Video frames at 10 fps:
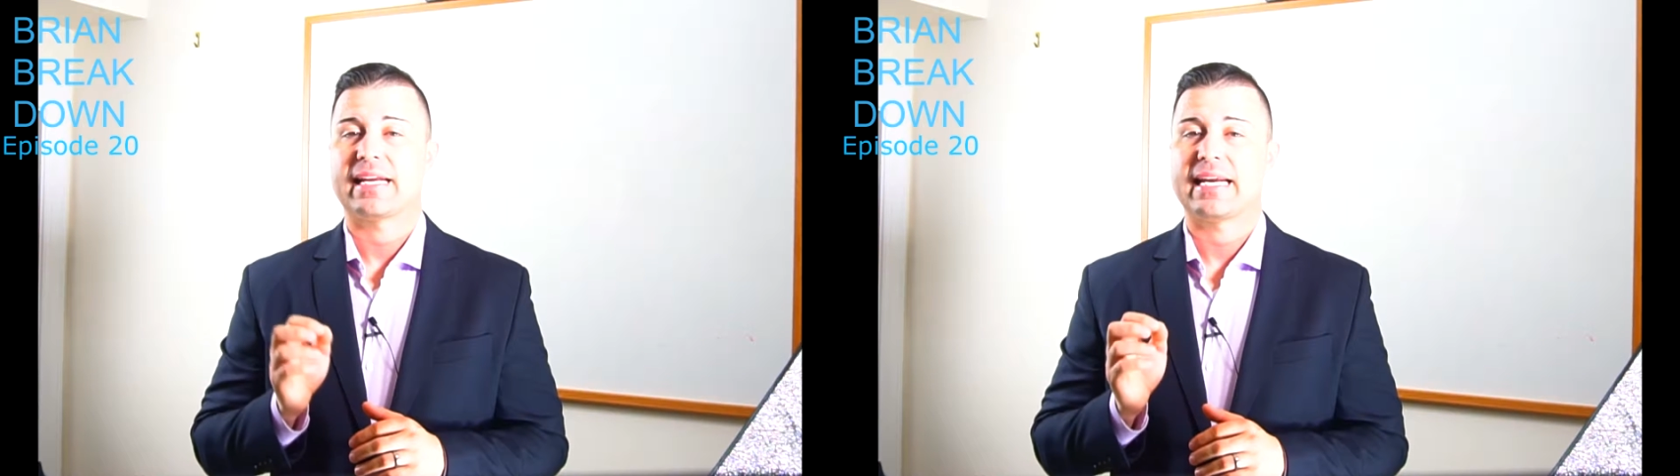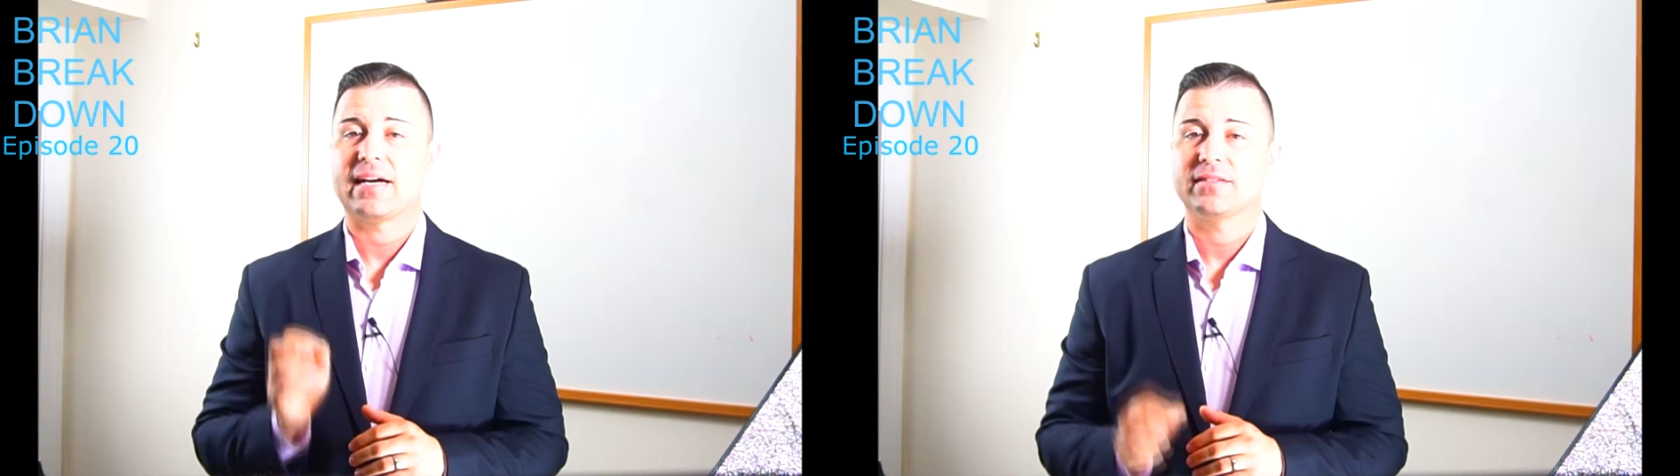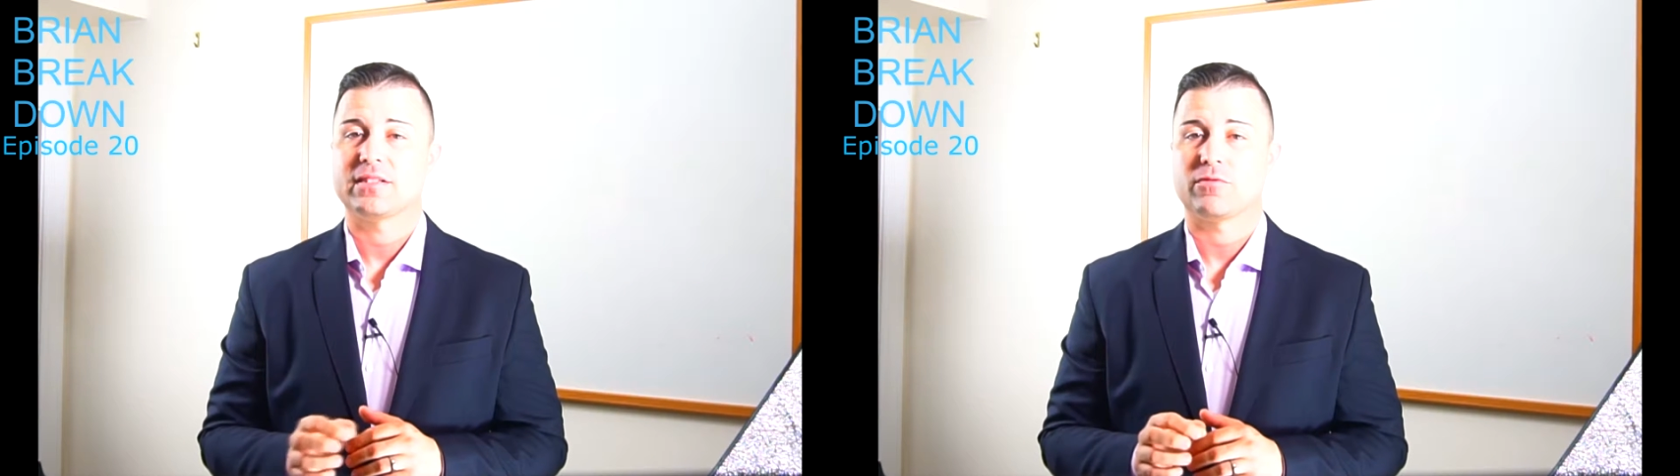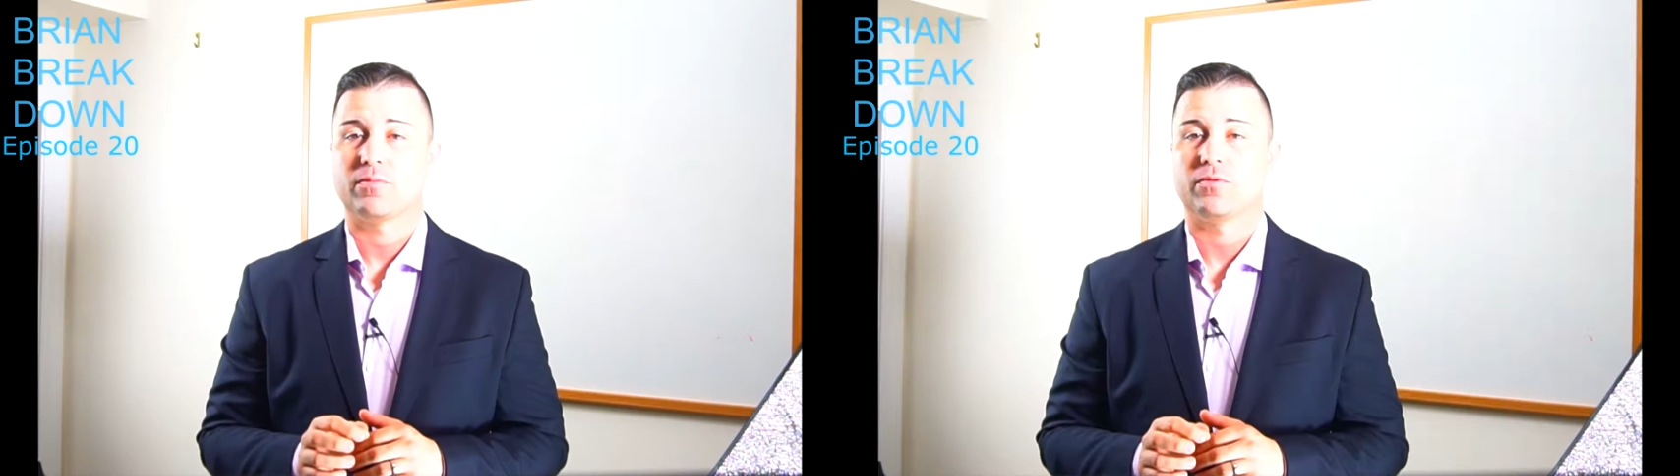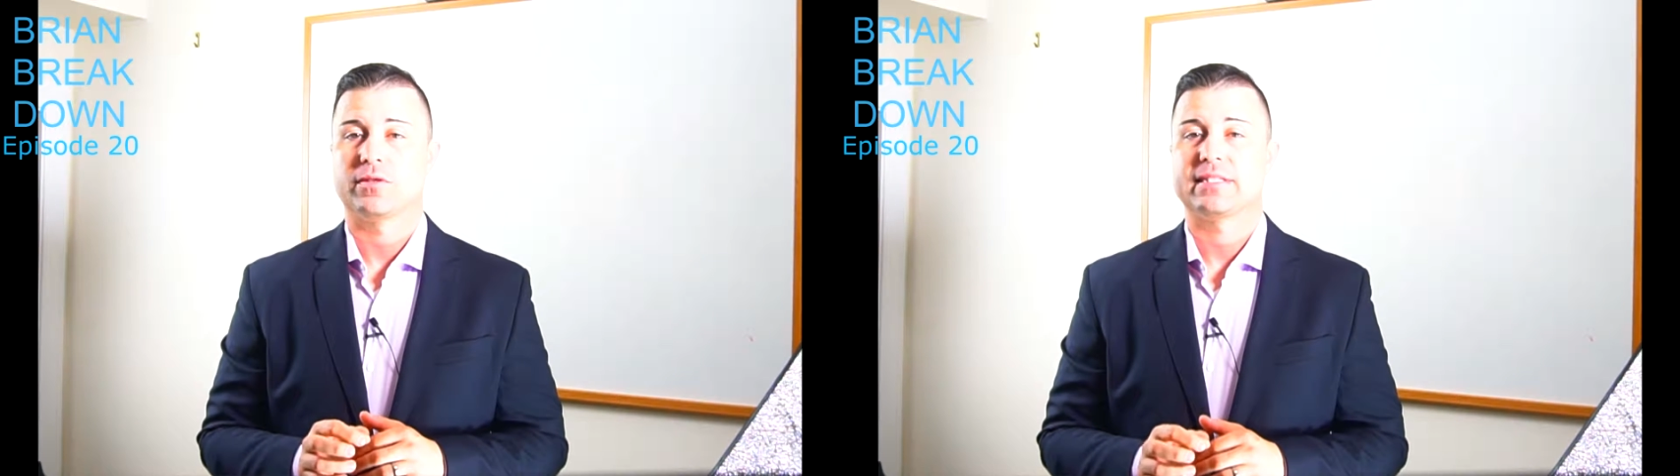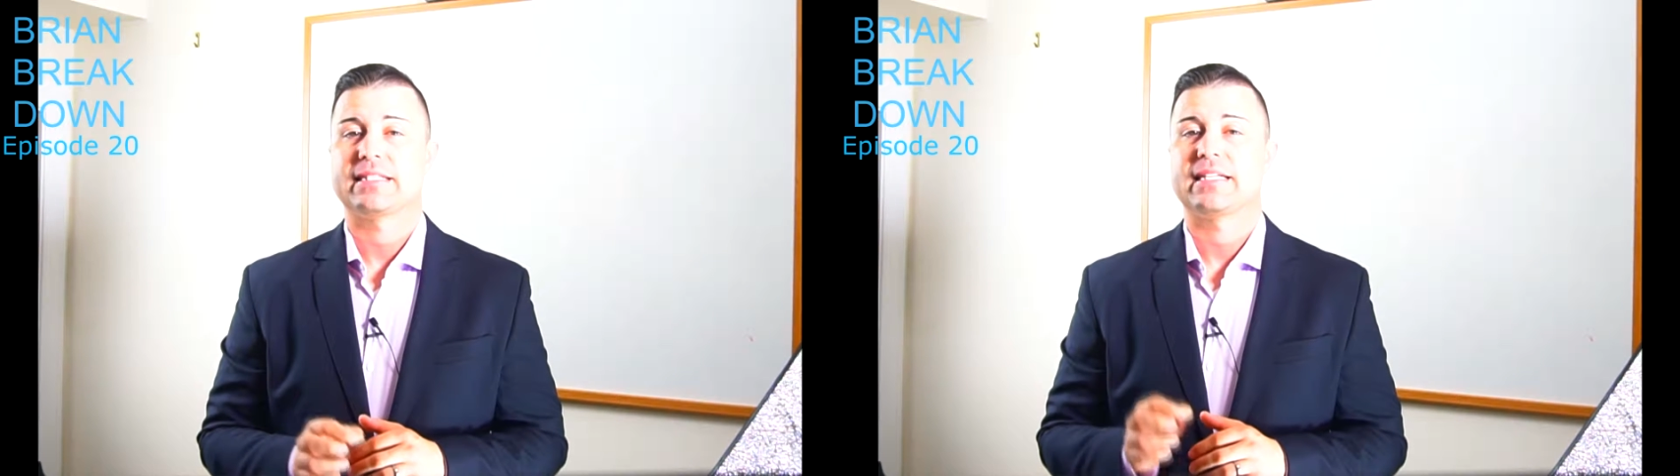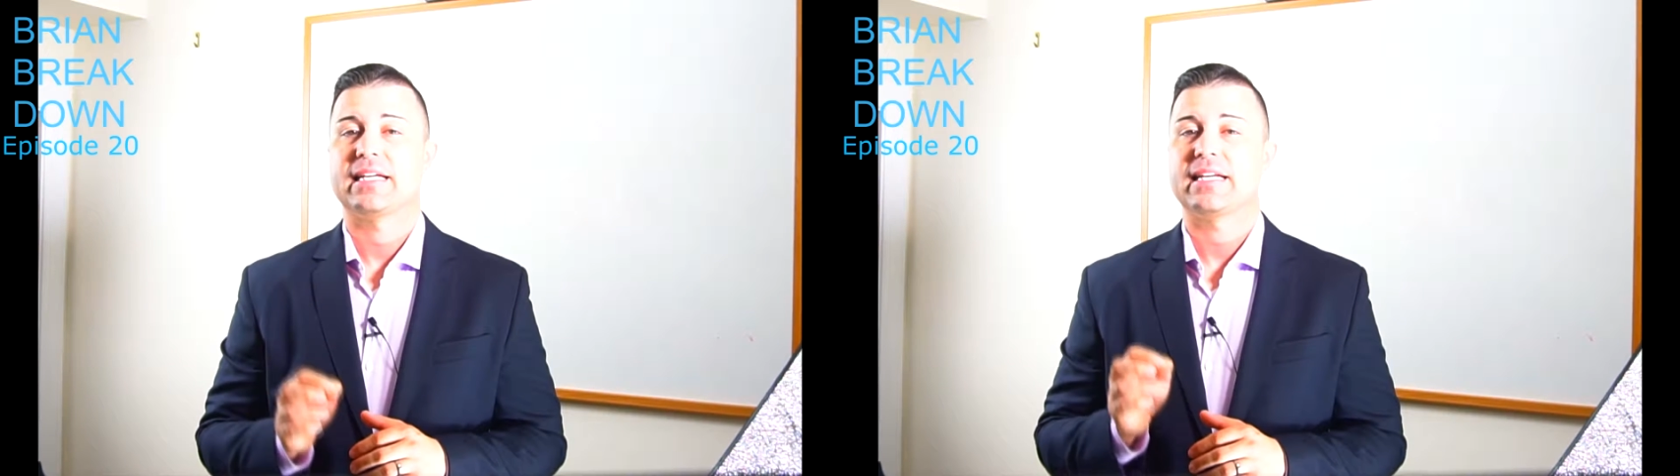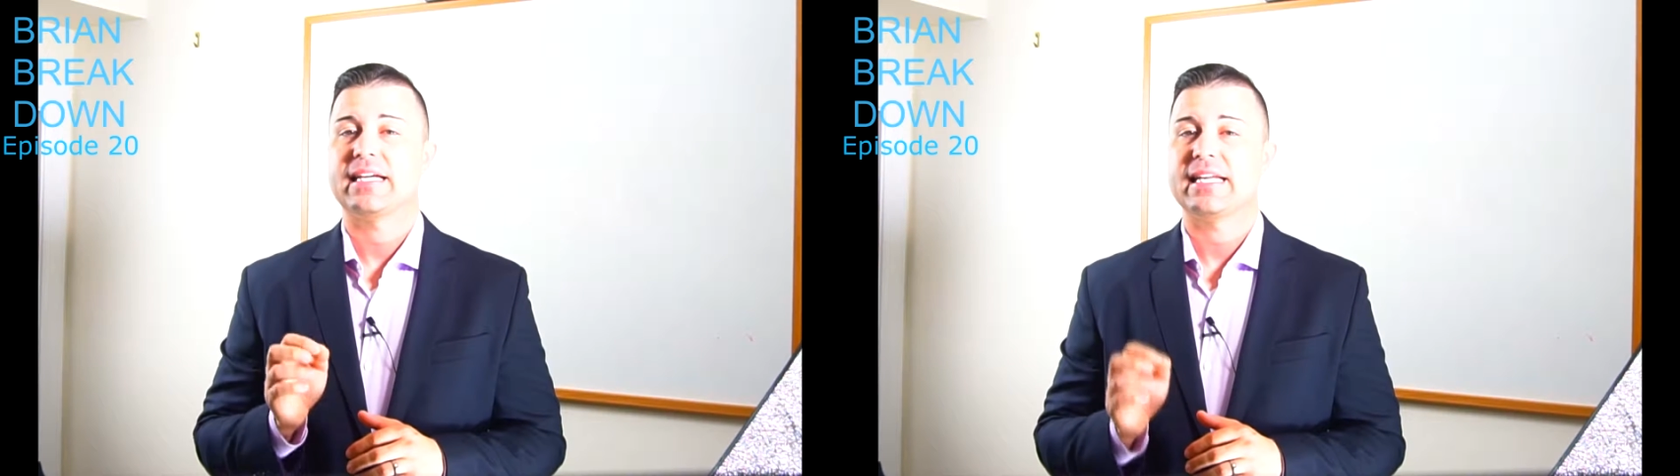analysis reports
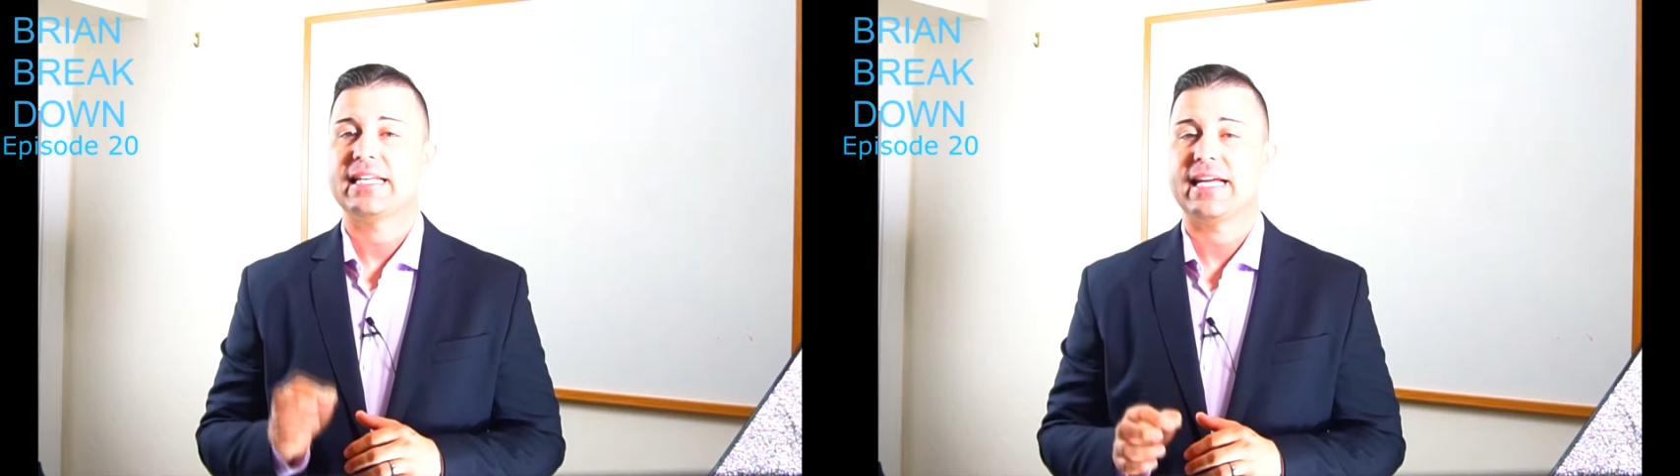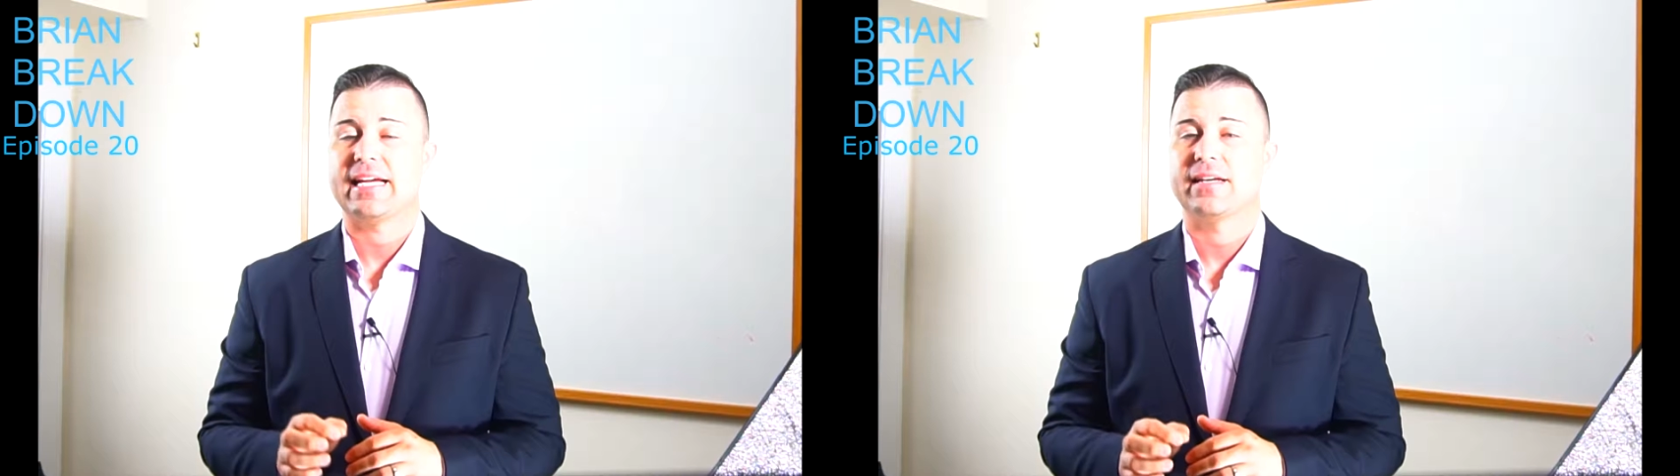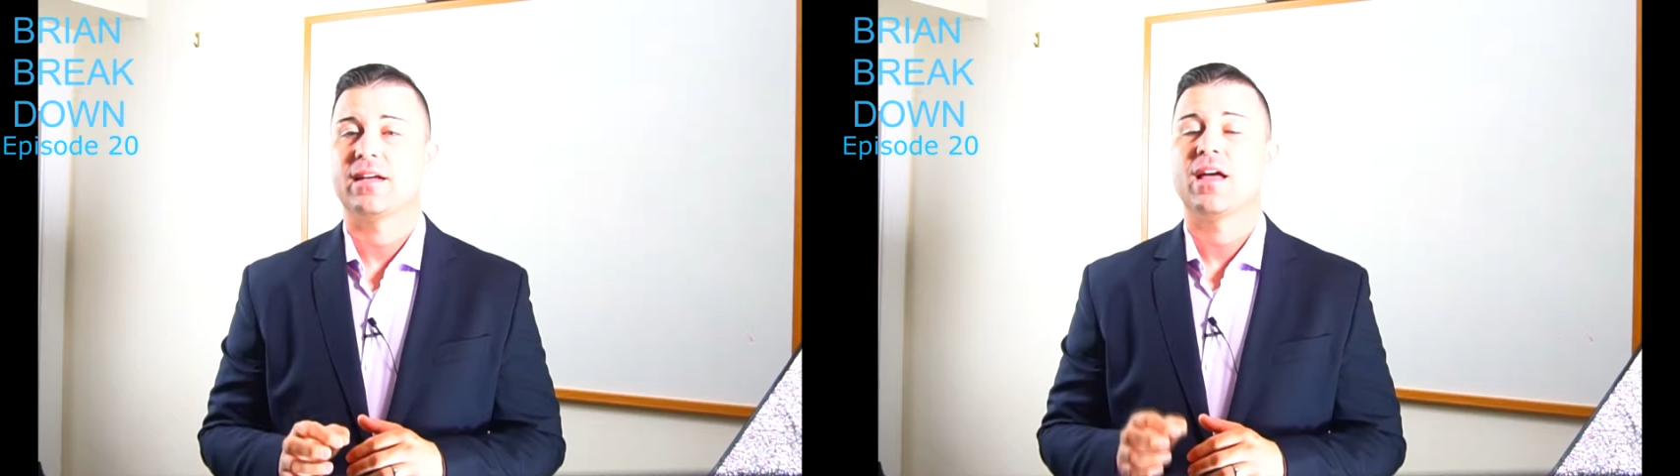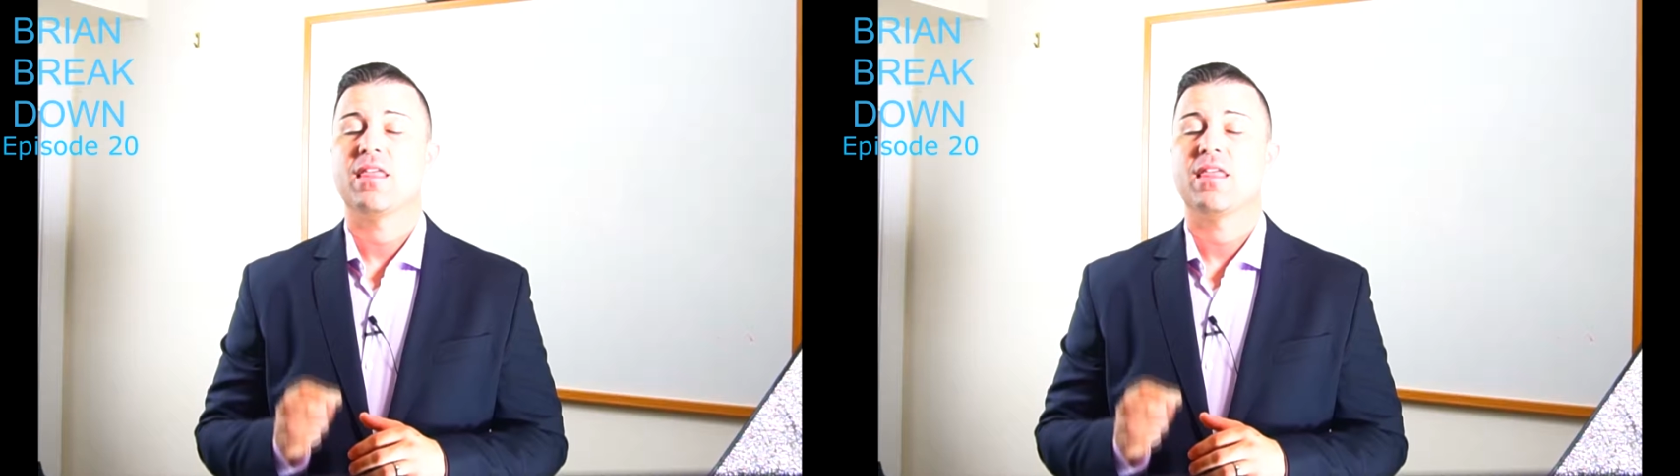tend to contain